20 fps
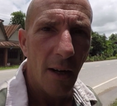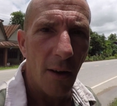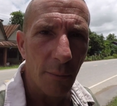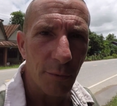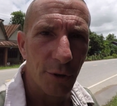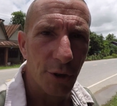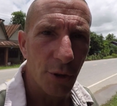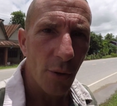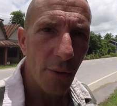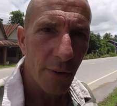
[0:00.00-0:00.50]
I'm
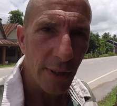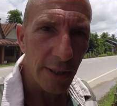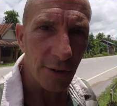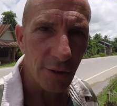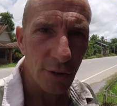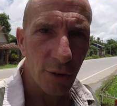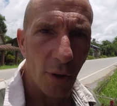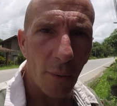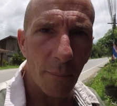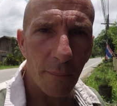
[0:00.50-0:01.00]
sure
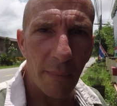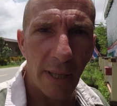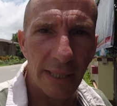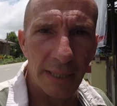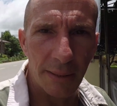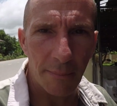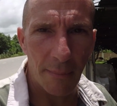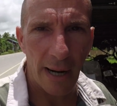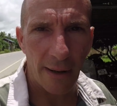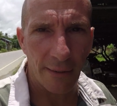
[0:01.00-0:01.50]
there's not
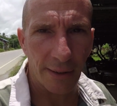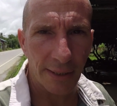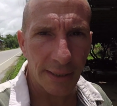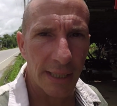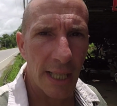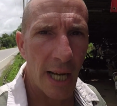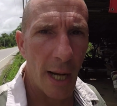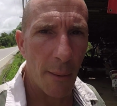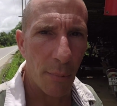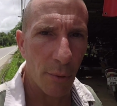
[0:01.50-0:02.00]
many married
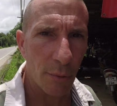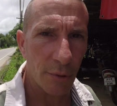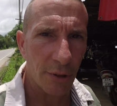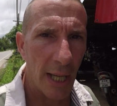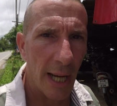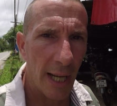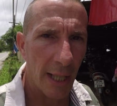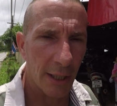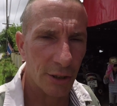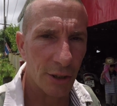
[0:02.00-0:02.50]
couples
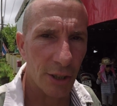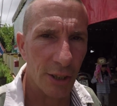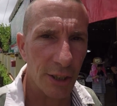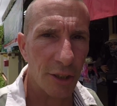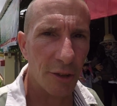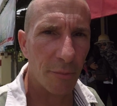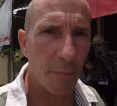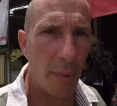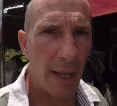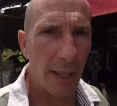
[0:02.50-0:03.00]
that actually
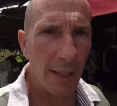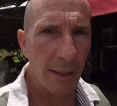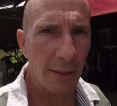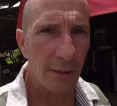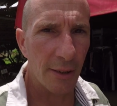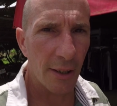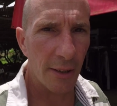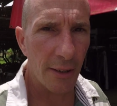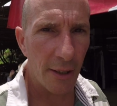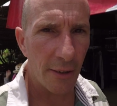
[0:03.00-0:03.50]

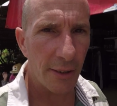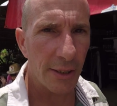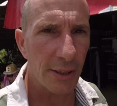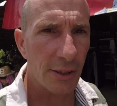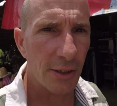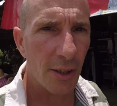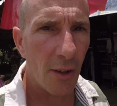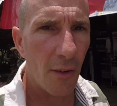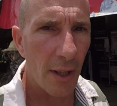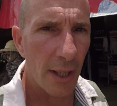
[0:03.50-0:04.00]
spend their
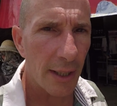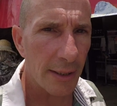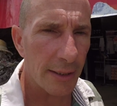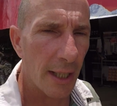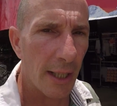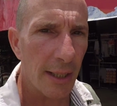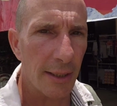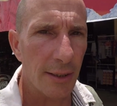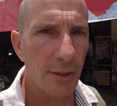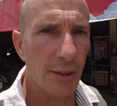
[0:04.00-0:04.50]
entire
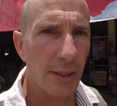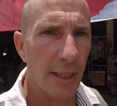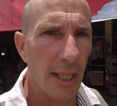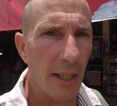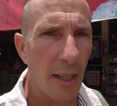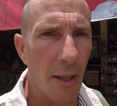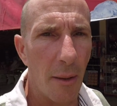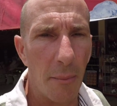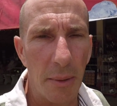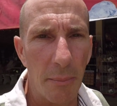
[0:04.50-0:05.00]
days
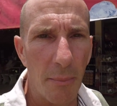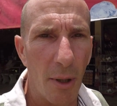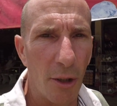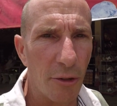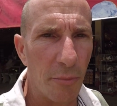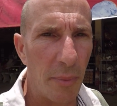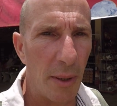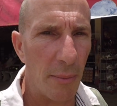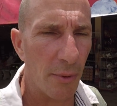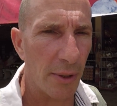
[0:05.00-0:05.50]
together. I mean,
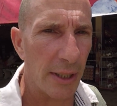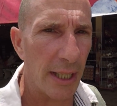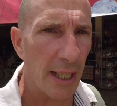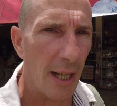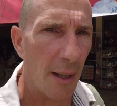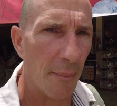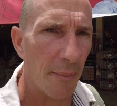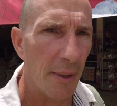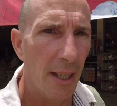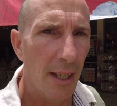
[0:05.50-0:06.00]
most people get
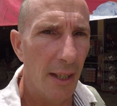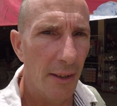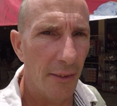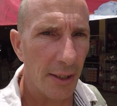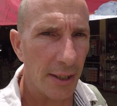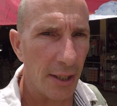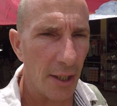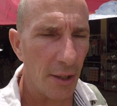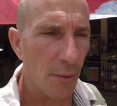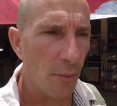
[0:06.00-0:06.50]
up,
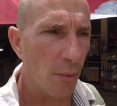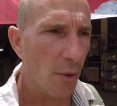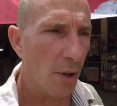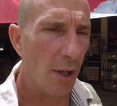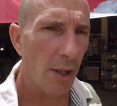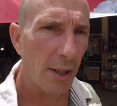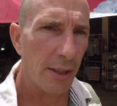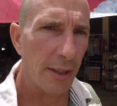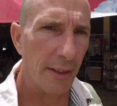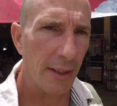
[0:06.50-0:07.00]
they go to
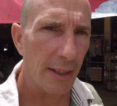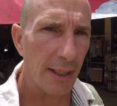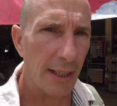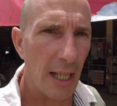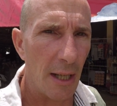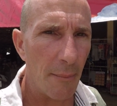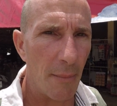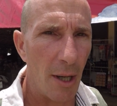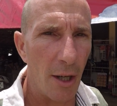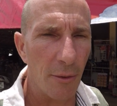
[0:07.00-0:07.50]
work, and then they
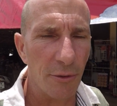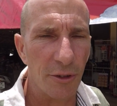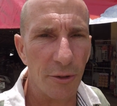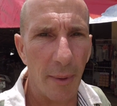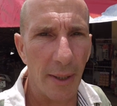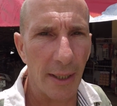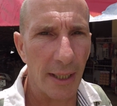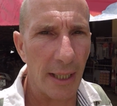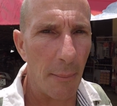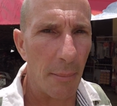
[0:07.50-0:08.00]
come home,
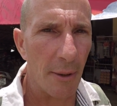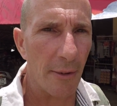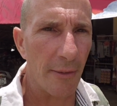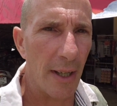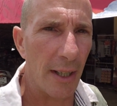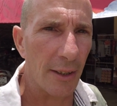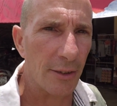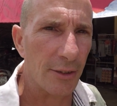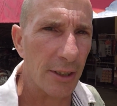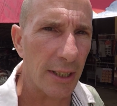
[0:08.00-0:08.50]
spend a couple of
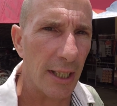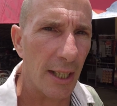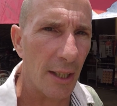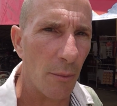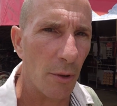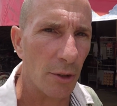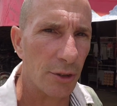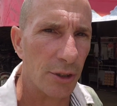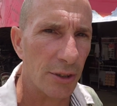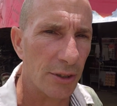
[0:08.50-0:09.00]
hours together
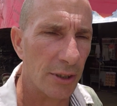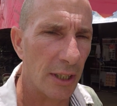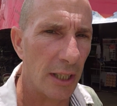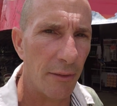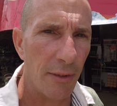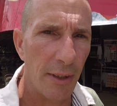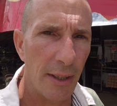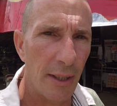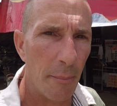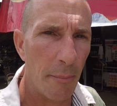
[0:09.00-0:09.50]
watching
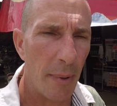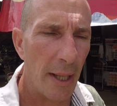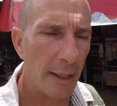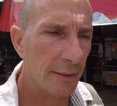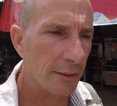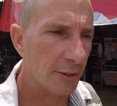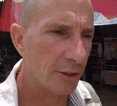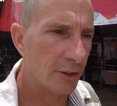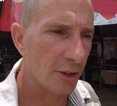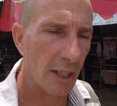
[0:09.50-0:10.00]
TV in the bed
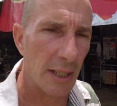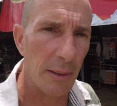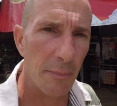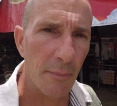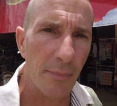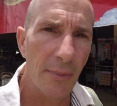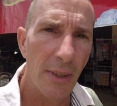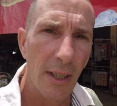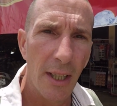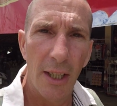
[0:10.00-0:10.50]
and sleep and